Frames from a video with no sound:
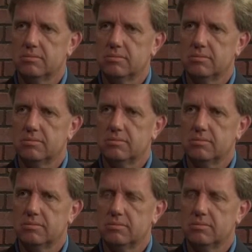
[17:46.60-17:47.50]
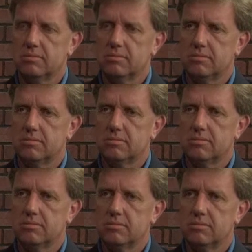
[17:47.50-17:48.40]

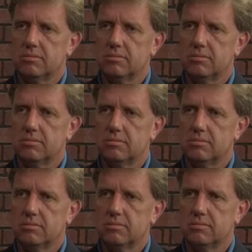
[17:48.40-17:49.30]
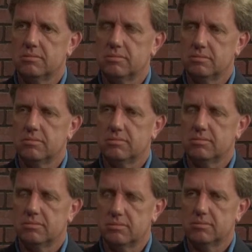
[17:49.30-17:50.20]

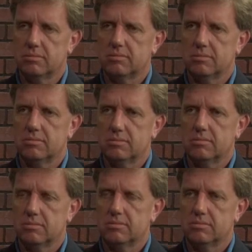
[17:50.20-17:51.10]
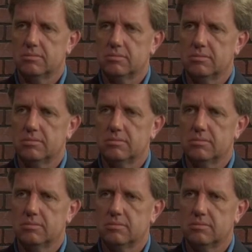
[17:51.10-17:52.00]
No words are spoken by the person on screen.